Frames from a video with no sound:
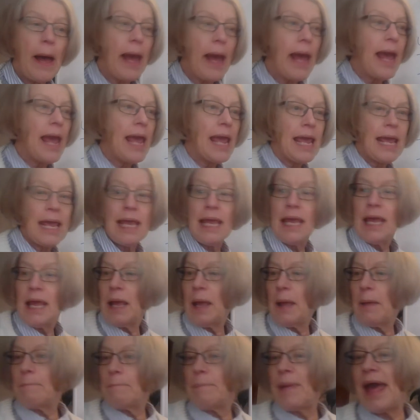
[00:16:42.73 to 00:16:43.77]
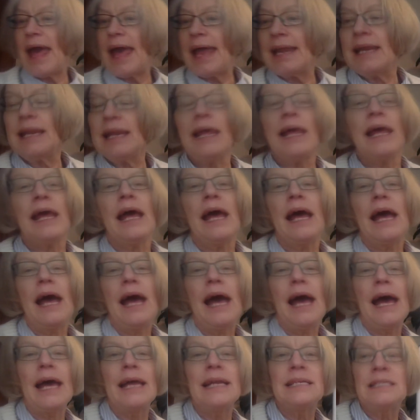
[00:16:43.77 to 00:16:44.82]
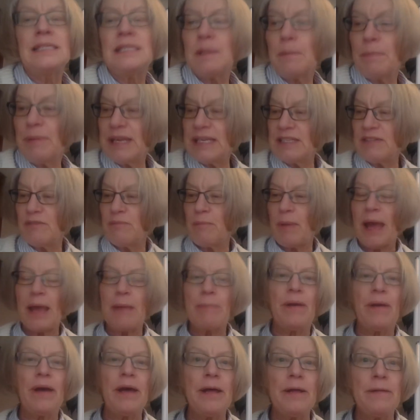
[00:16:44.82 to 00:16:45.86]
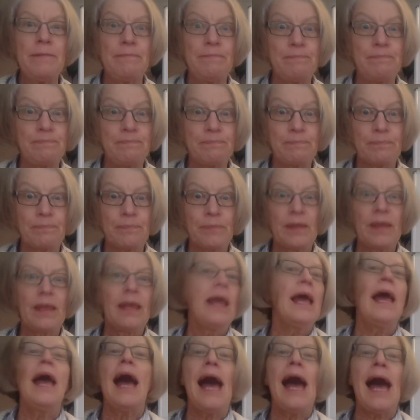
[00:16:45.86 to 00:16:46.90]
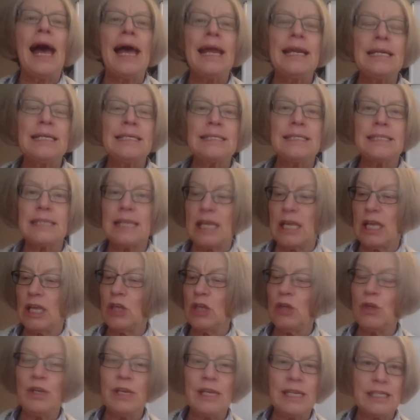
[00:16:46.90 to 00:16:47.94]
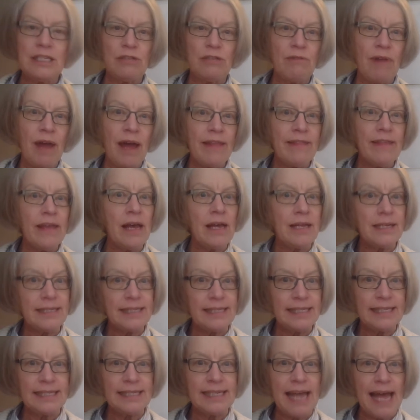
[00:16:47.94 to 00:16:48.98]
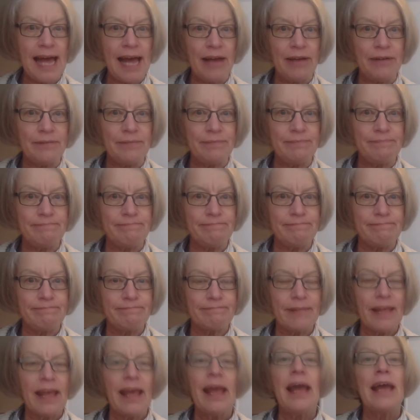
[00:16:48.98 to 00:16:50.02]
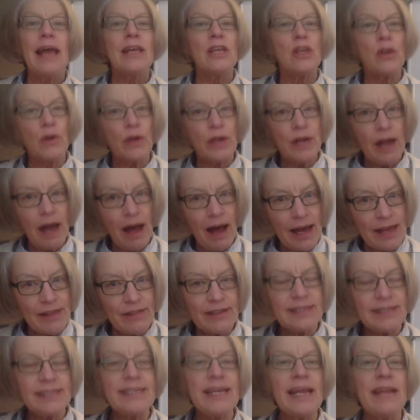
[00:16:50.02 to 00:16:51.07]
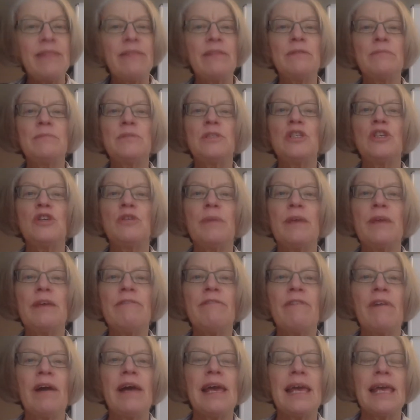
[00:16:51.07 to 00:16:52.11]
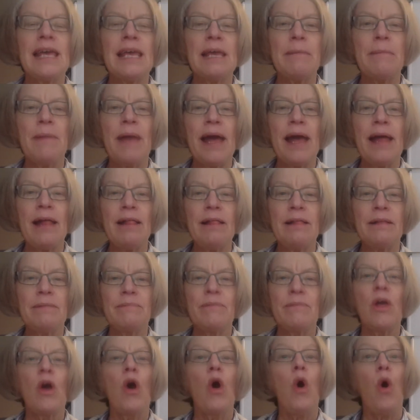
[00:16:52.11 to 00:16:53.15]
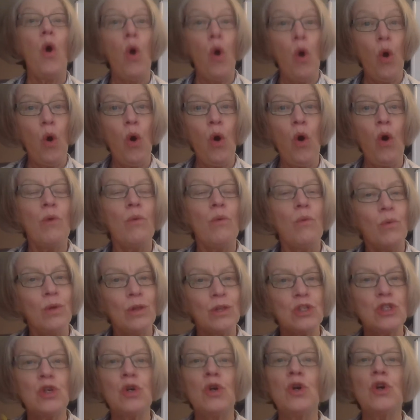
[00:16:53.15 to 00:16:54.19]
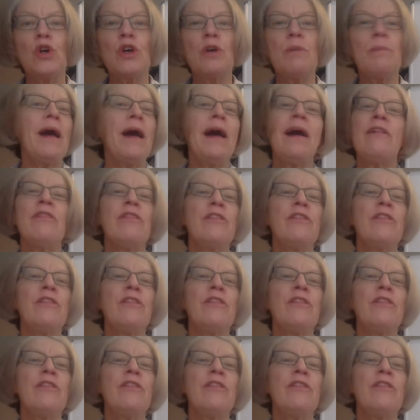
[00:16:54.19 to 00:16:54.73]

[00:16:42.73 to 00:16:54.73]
a pen and piece of paper, and you need to write the answers down. You can either send them to me via email, or we'll talk about